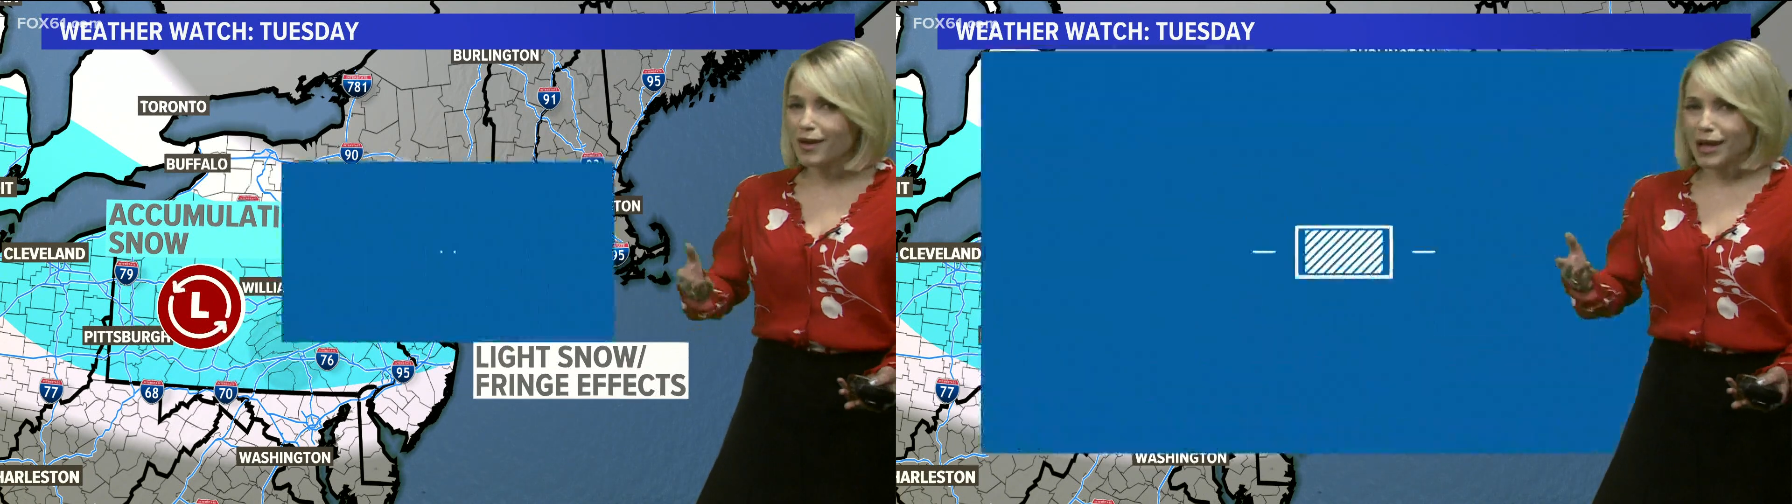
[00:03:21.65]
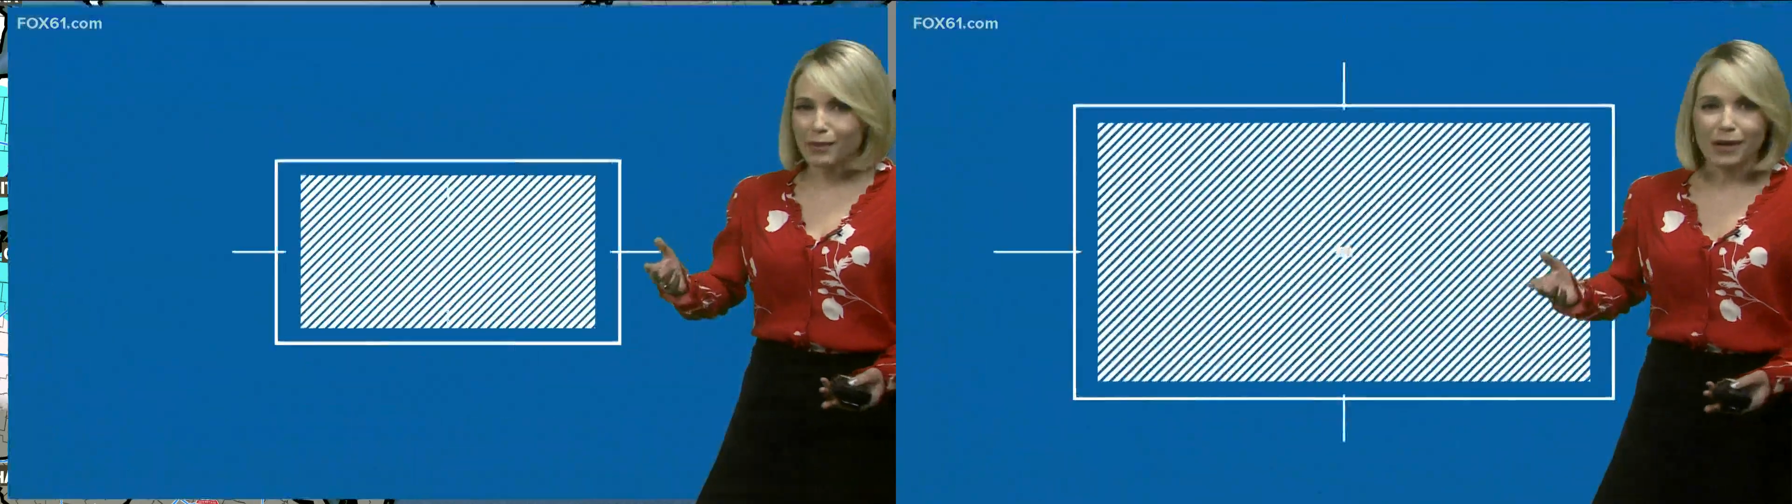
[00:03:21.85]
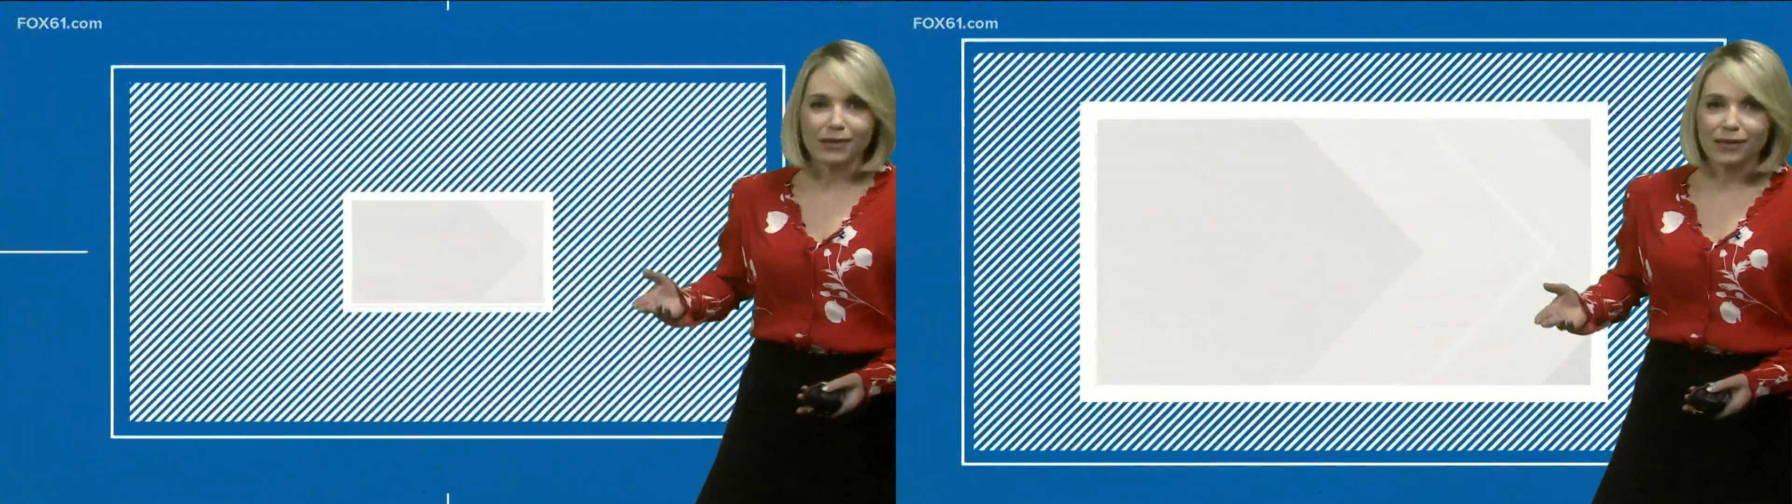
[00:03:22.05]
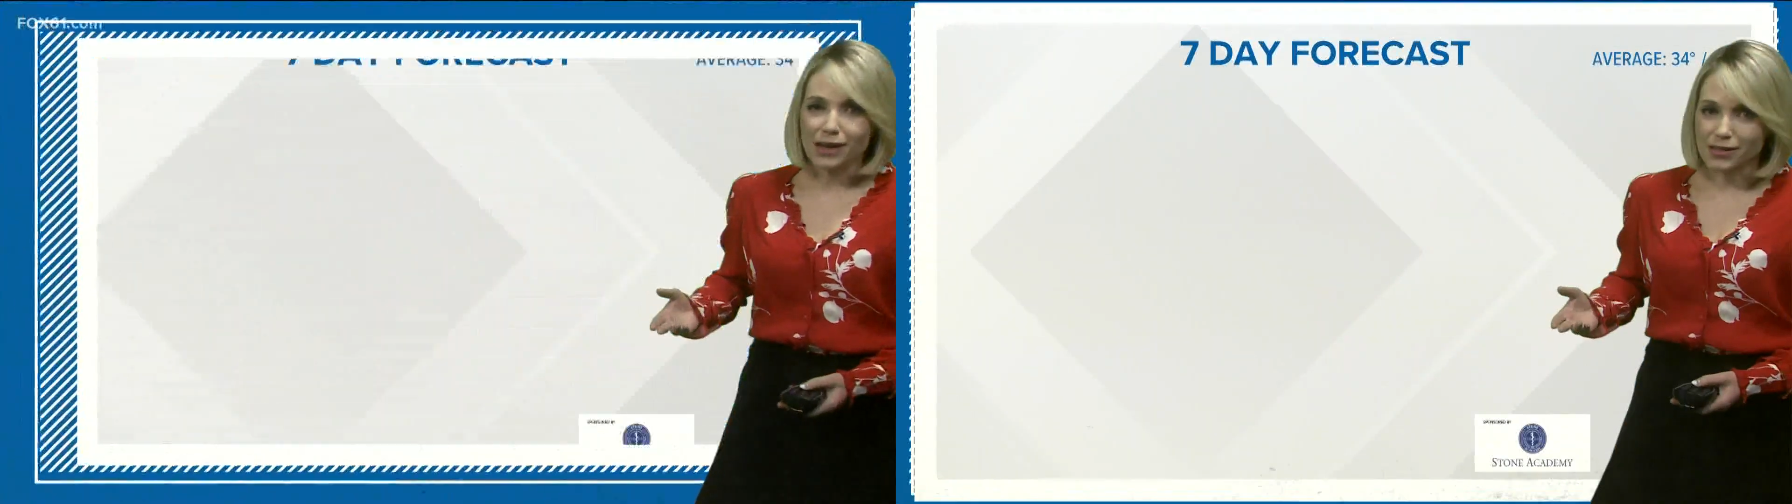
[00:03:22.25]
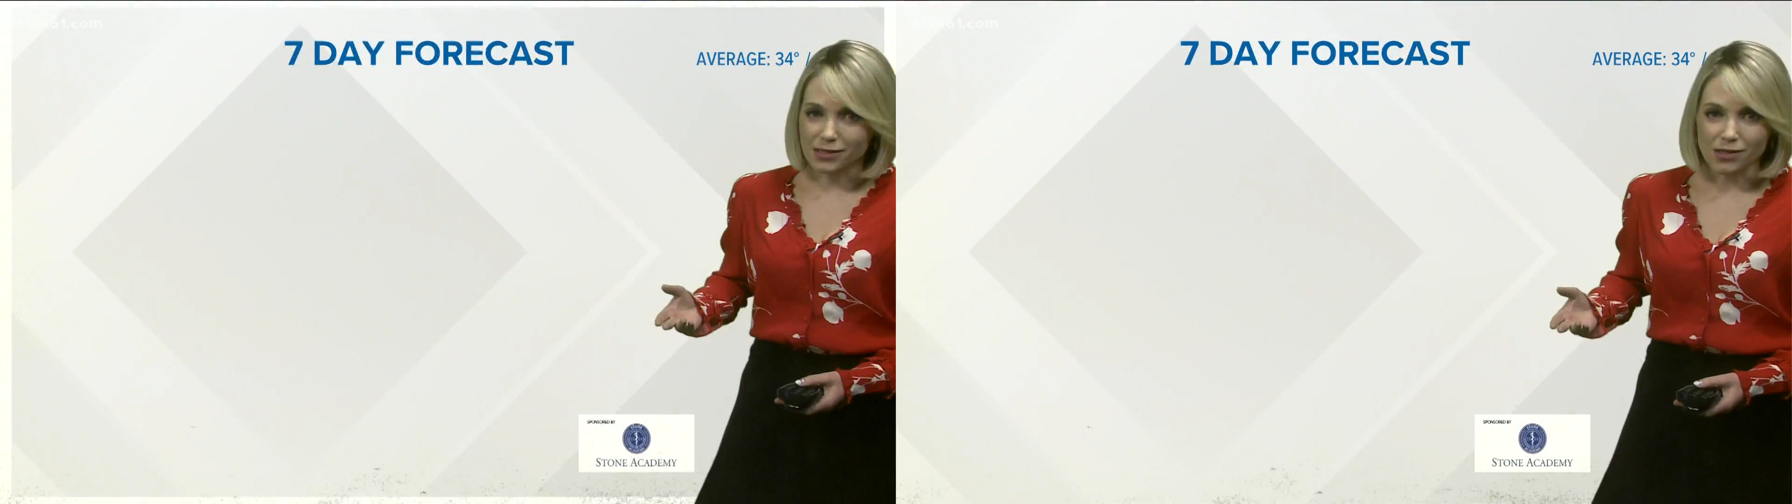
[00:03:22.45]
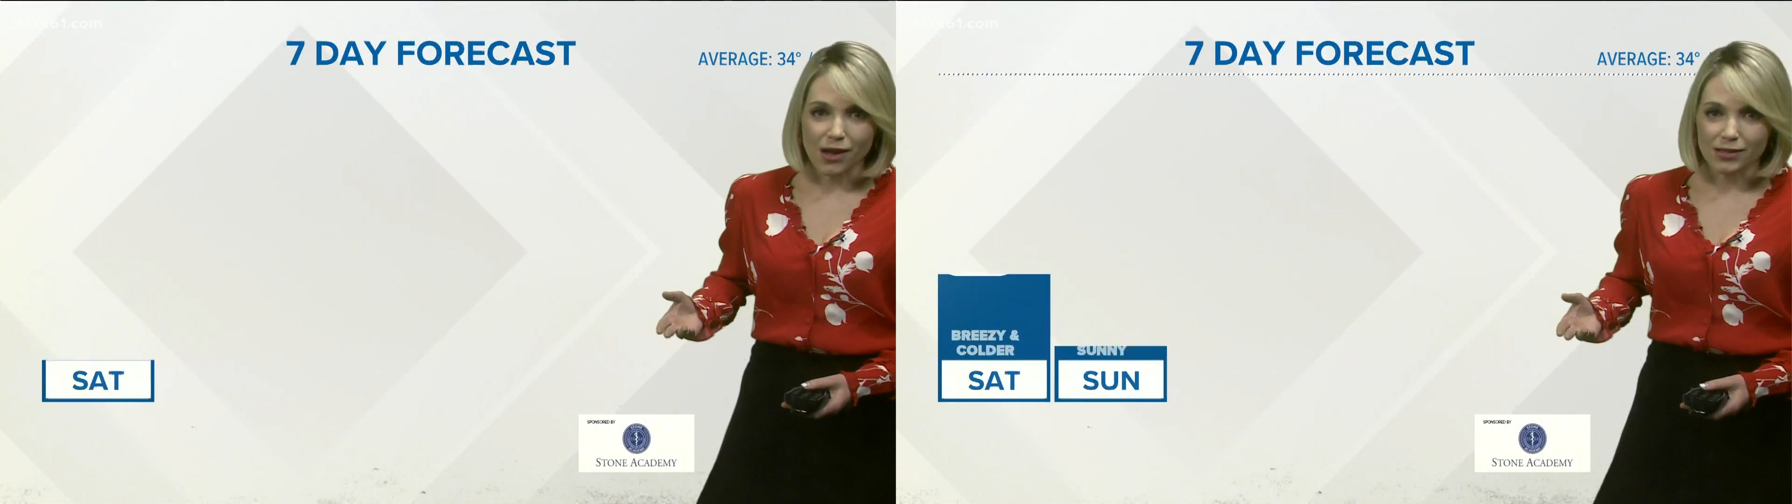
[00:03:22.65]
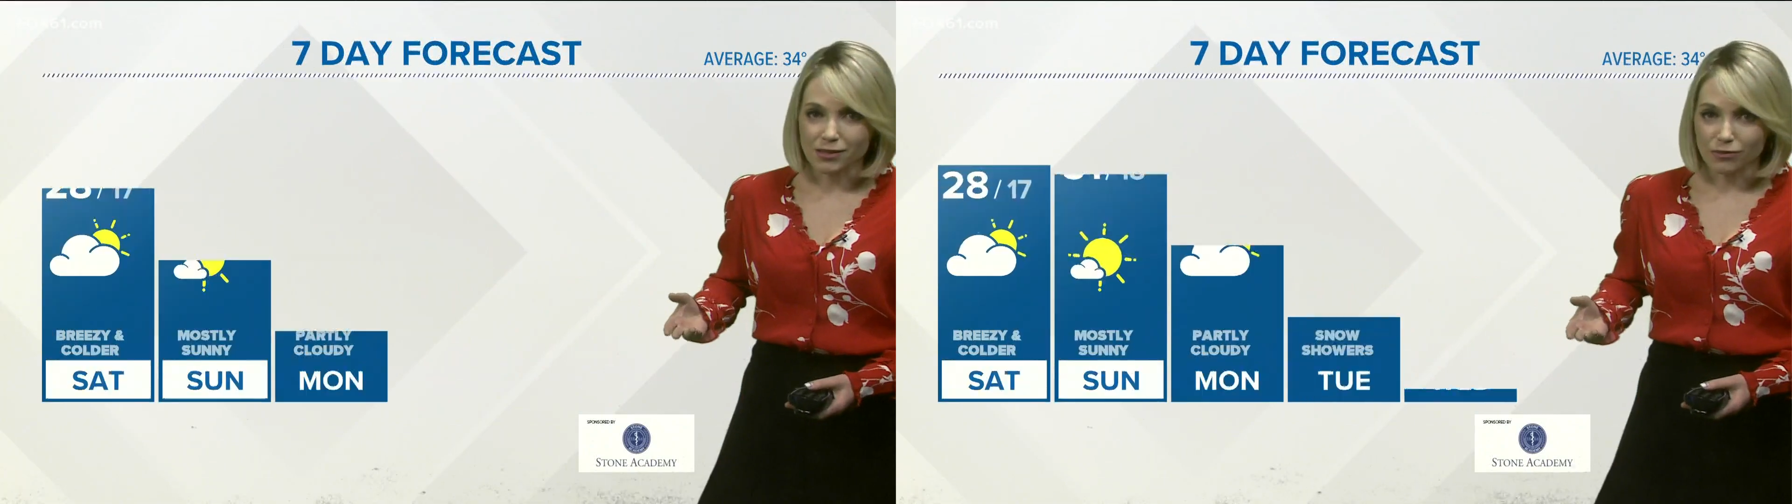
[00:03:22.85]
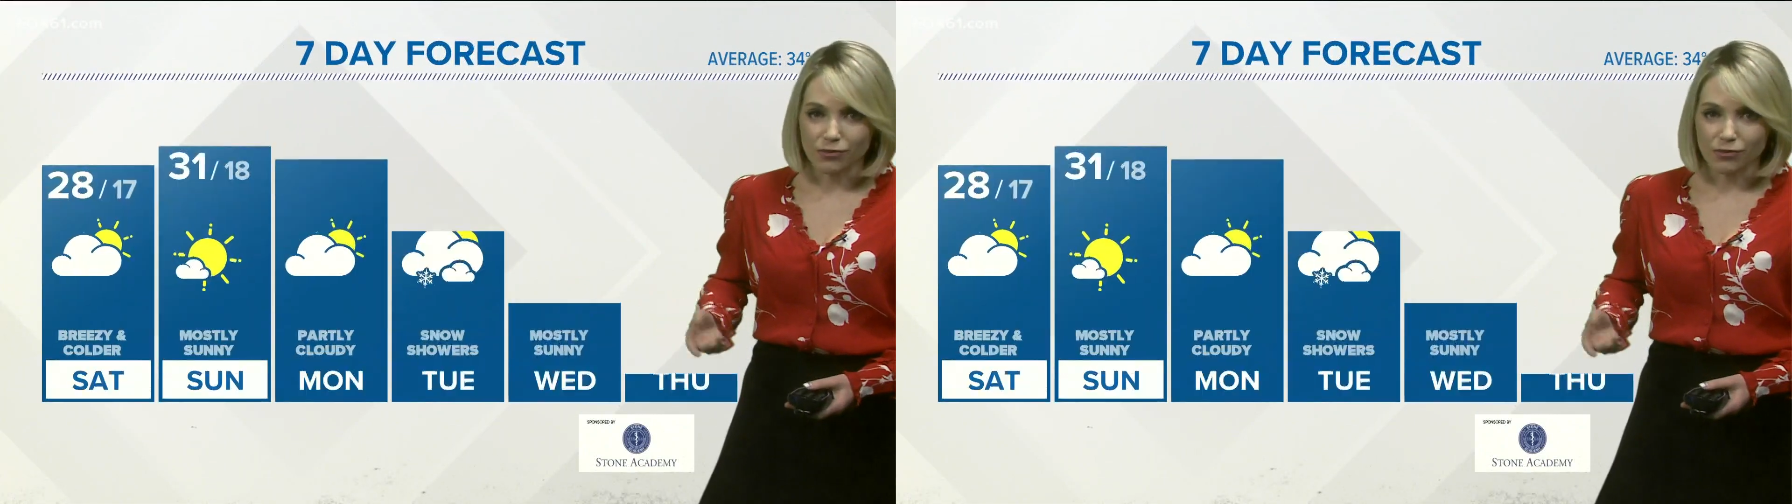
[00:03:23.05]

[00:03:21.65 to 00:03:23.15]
kind of my latest thoughts and